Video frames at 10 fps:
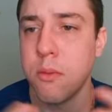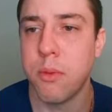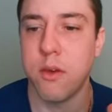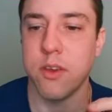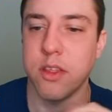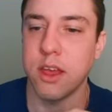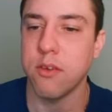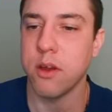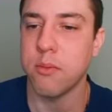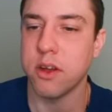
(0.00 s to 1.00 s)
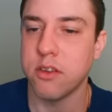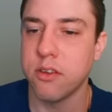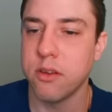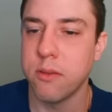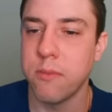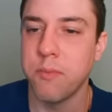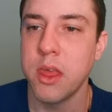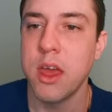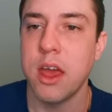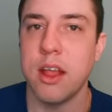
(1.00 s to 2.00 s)
Perfect, thank you very much.
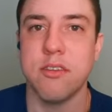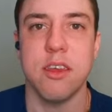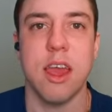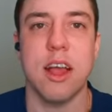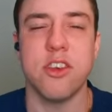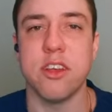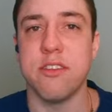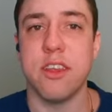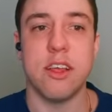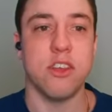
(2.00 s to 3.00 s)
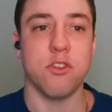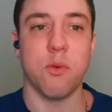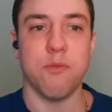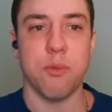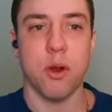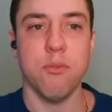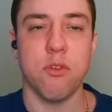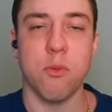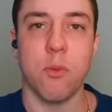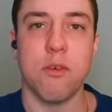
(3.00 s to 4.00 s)
See, as you can see there, just with
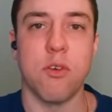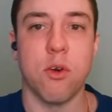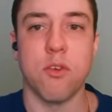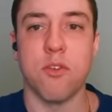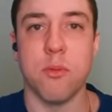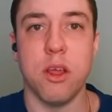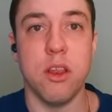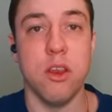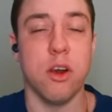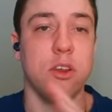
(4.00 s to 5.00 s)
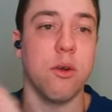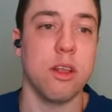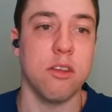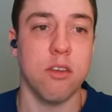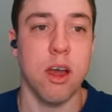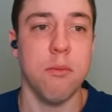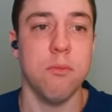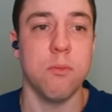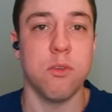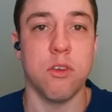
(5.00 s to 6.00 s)
prompts, we've gone from it not knowing the time
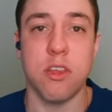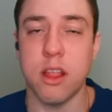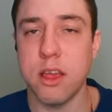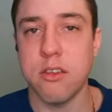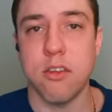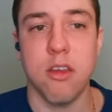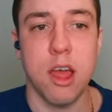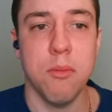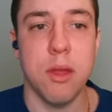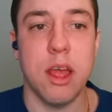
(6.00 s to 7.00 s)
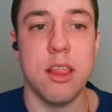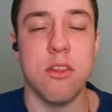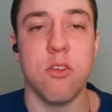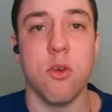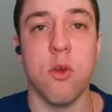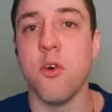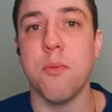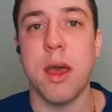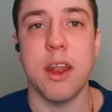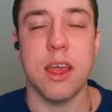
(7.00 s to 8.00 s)
to telling us the time, and then to
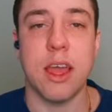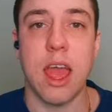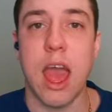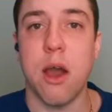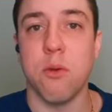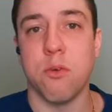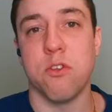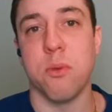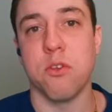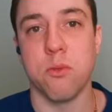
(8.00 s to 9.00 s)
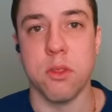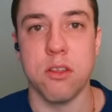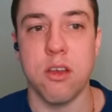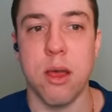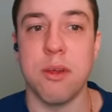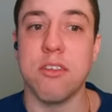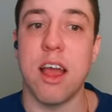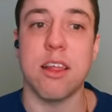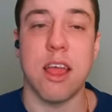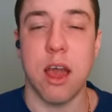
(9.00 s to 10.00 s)
formatting how it responds with the time,
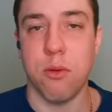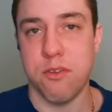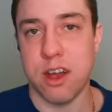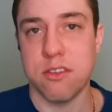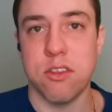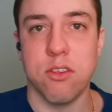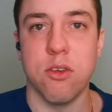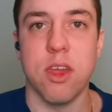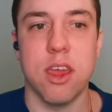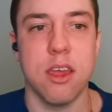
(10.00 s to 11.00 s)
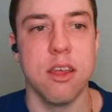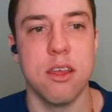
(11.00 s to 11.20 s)
exactly how we've asked it to here.